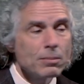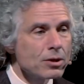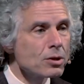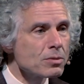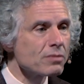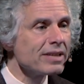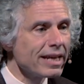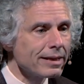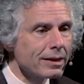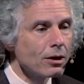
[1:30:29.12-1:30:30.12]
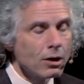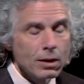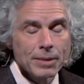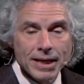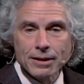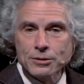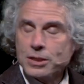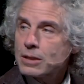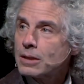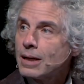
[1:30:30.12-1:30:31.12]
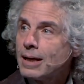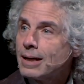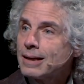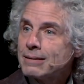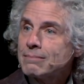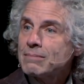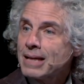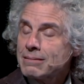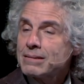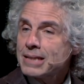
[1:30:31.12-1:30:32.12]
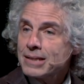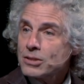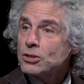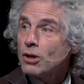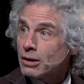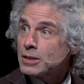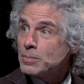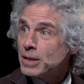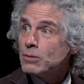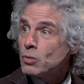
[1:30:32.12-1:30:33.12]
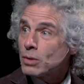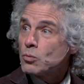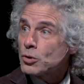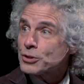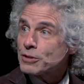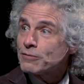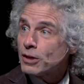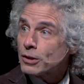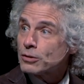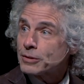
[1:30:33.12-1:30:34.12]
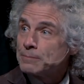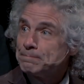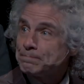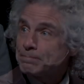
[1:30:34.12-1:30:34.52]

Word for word: but in terms of getting an army out, that tends not to be what wars are fought over.